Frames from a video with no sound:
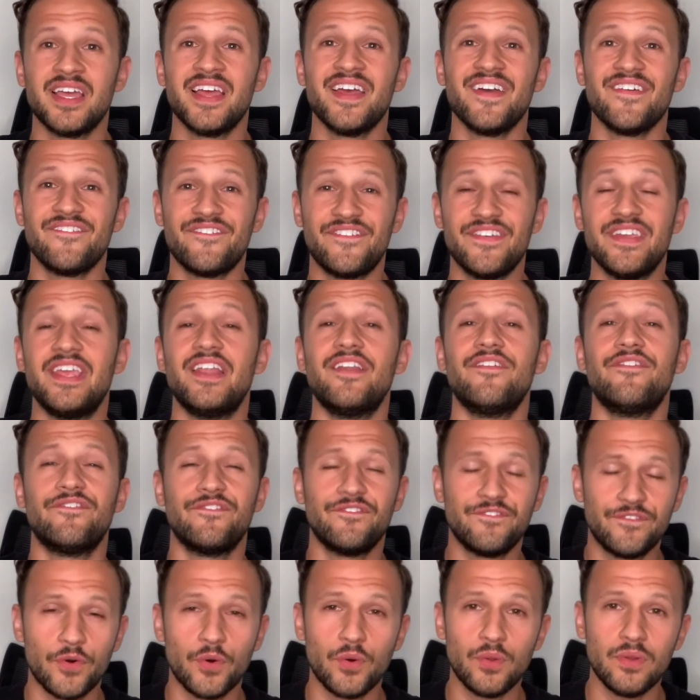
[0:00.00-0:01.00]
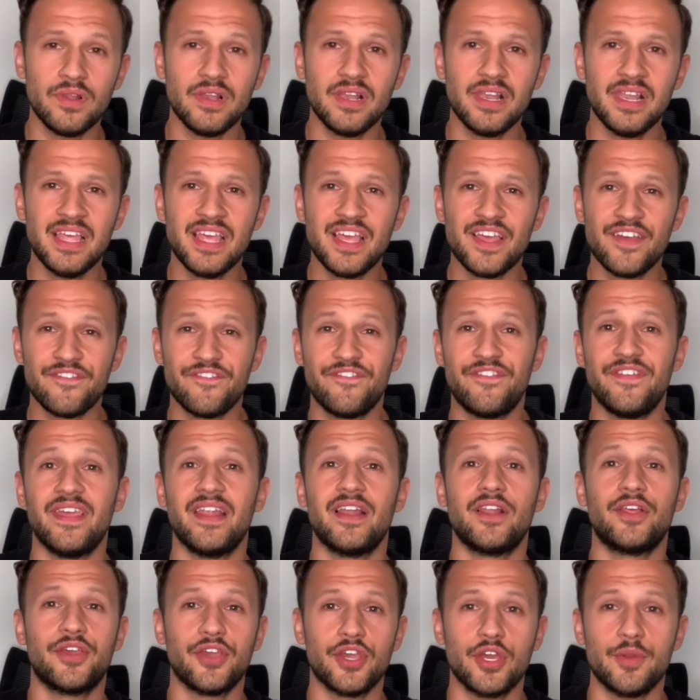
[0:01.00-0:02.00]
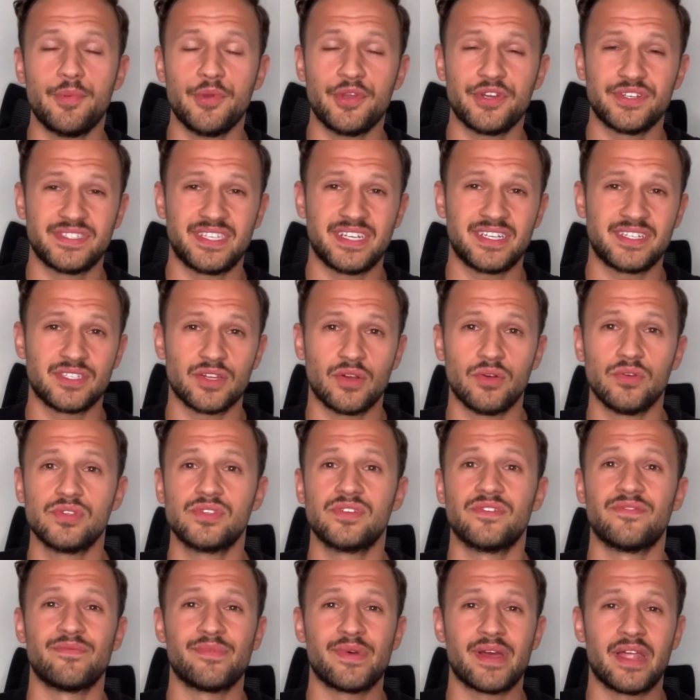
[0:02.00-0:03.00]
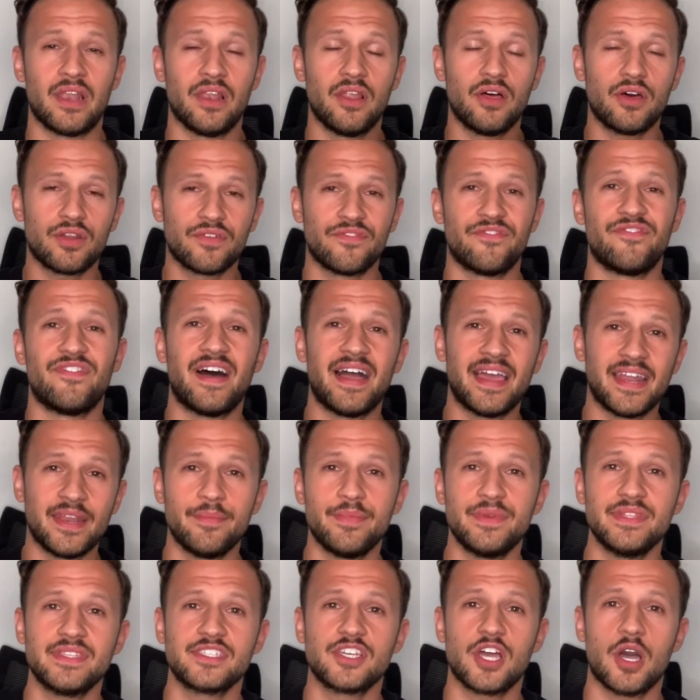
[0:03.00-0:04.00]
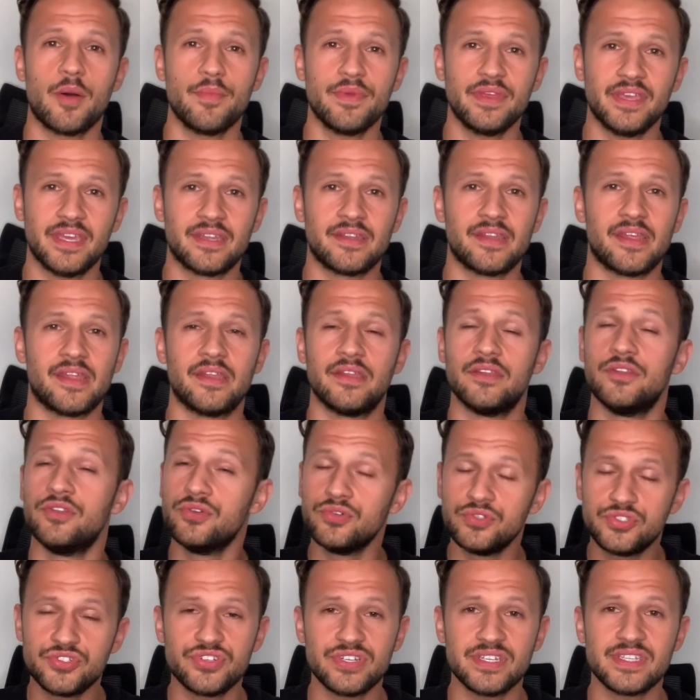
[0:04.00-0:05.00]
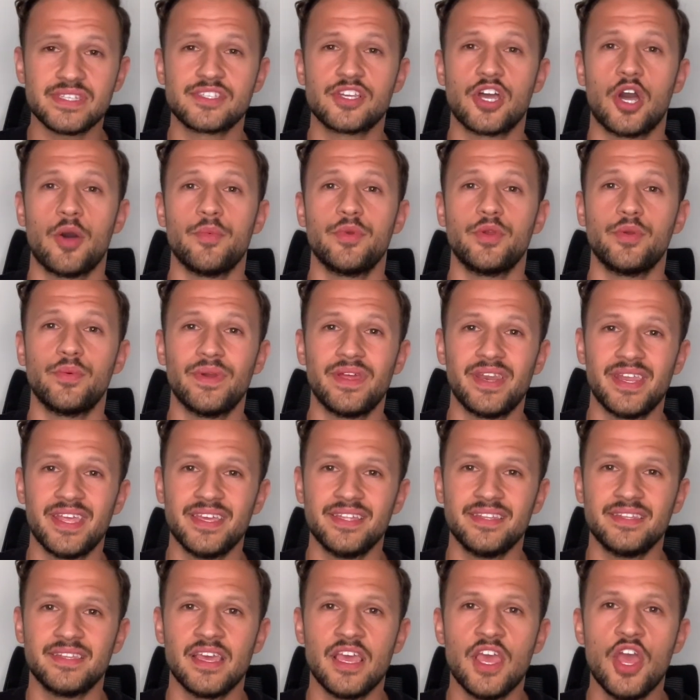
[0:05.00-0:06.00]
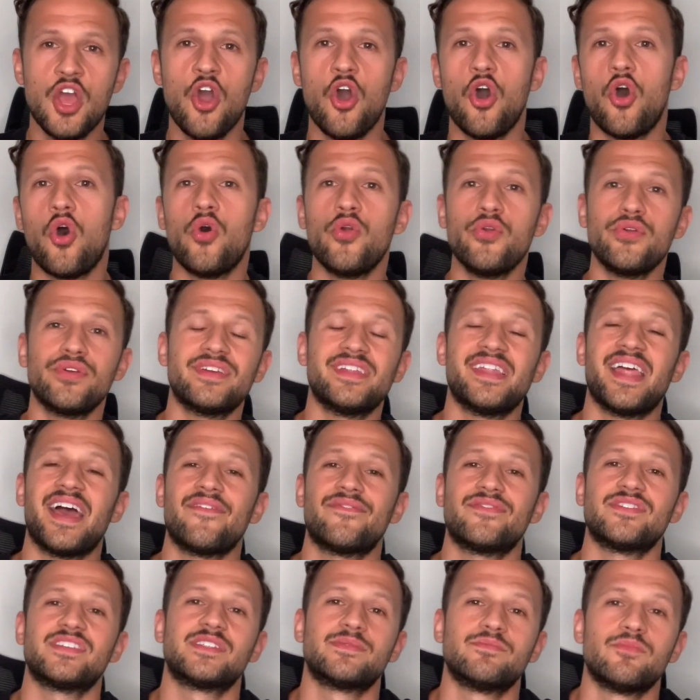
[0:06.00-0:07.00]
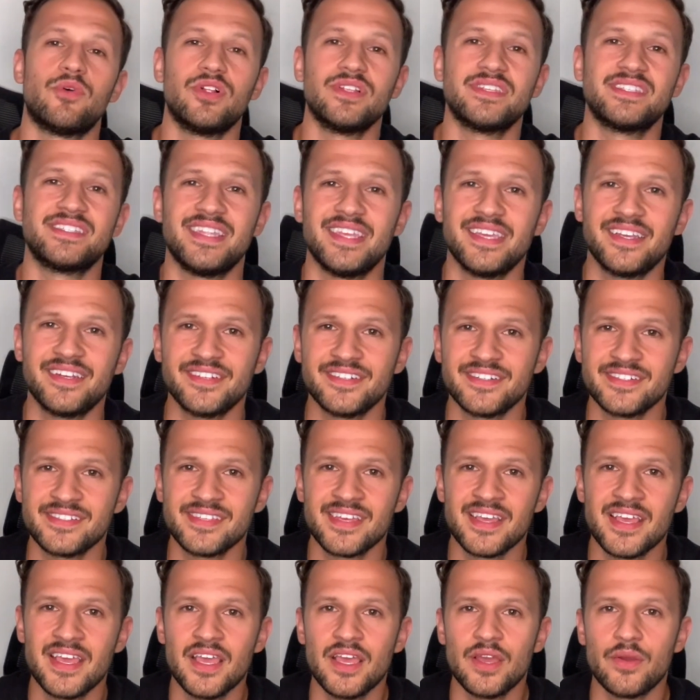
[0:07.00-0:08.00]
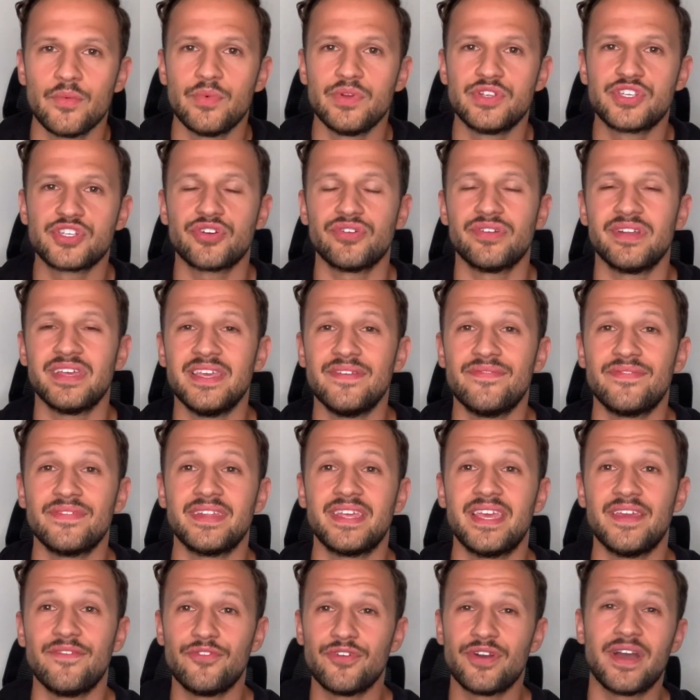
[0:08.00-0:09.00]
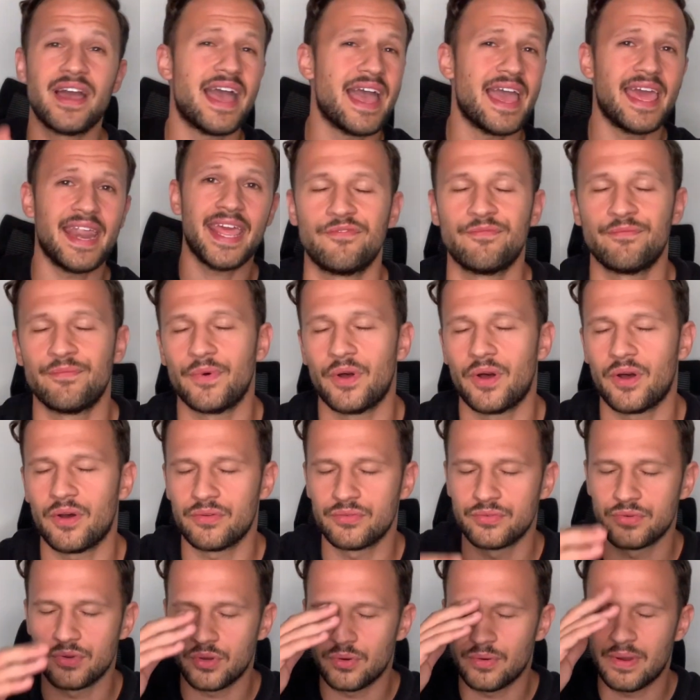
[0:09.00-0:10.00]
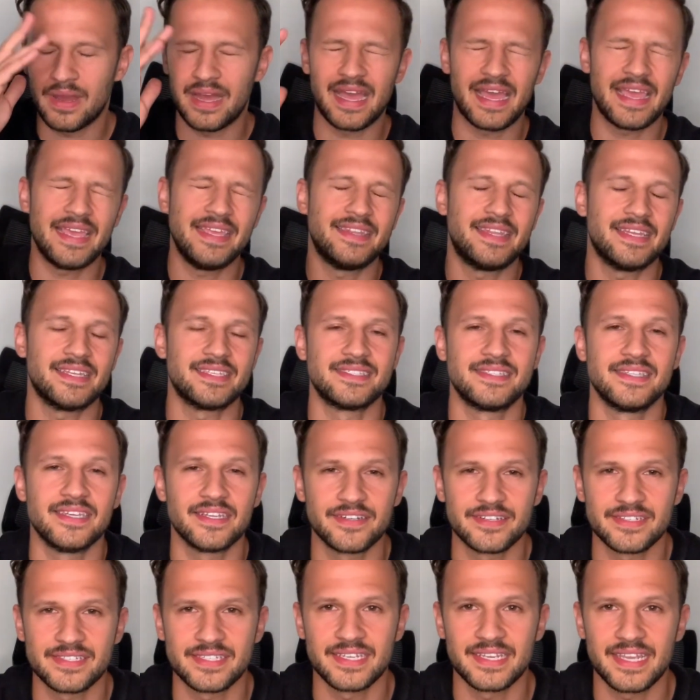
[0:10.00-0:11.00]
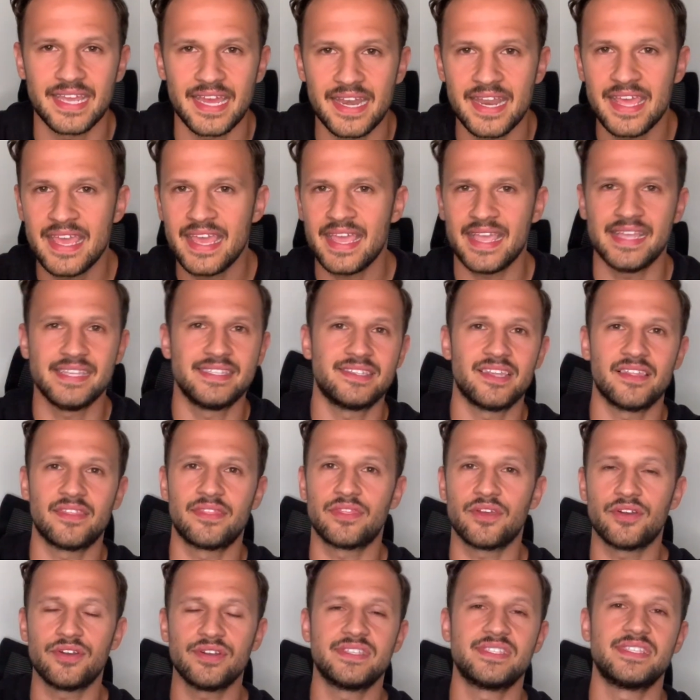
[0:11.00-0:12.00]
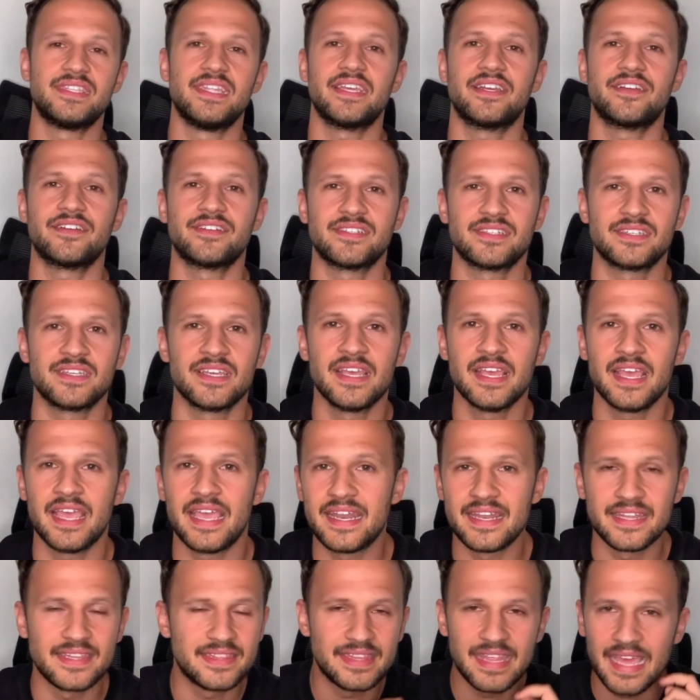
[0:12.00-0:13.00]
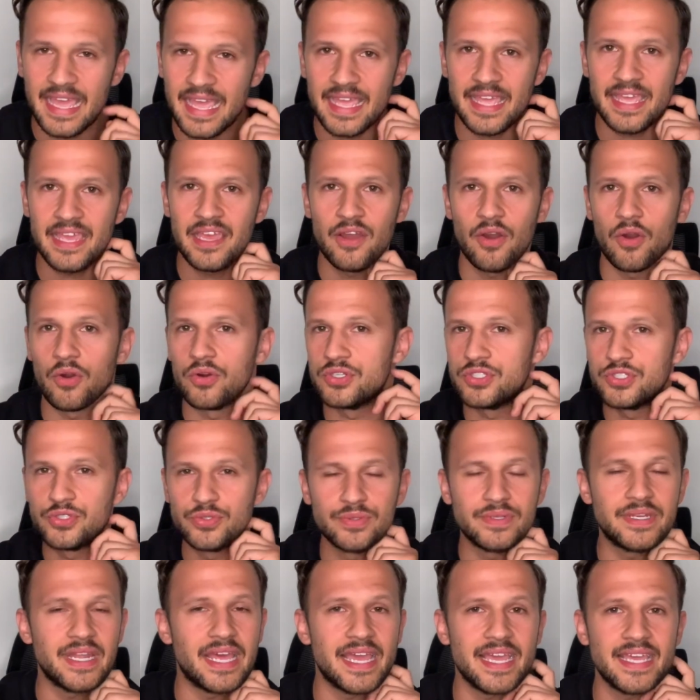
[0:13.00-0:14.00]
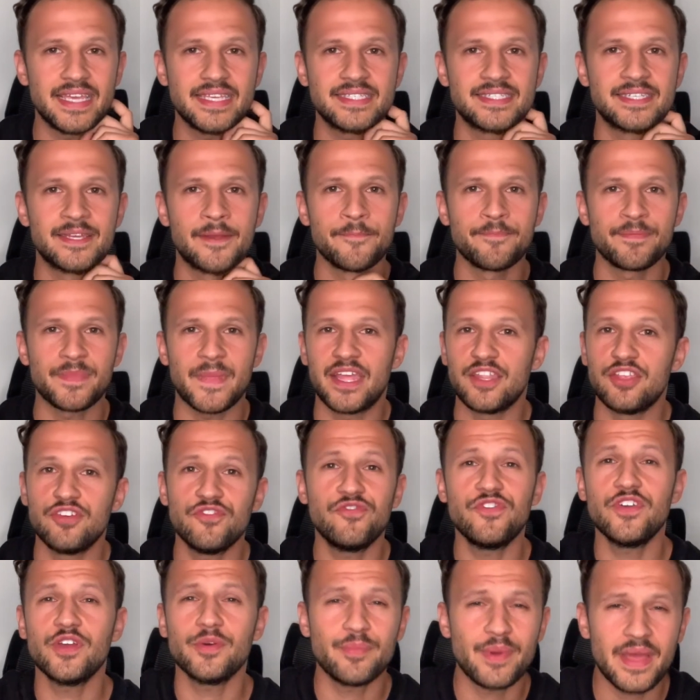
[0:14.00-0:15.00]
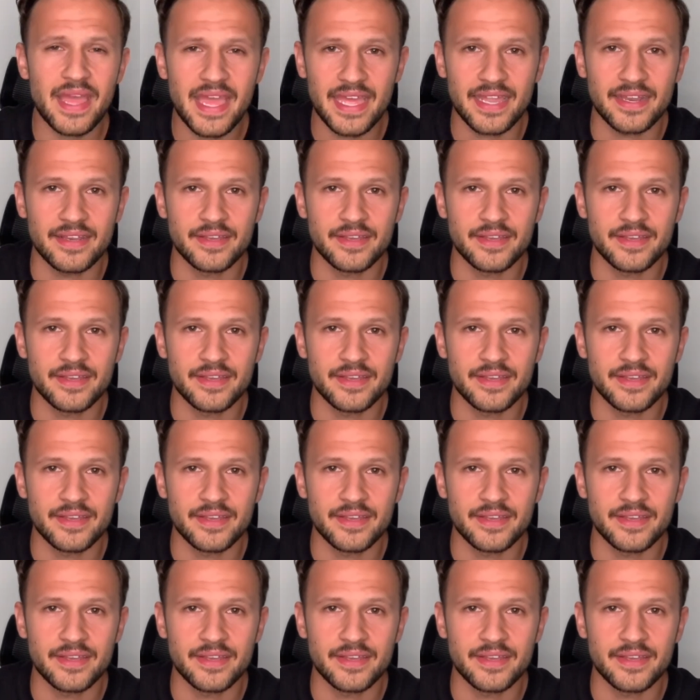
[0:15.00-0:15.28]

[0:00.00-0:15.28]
feel full, feel good, because there's also a lot of vitamins coming and nutrients coming with it. Or you can have a small Snickers, which gonna even give you a headache. Oh no, I ate that Snickers again. It's the third Snickers in a day or 2 days, and you feel bad.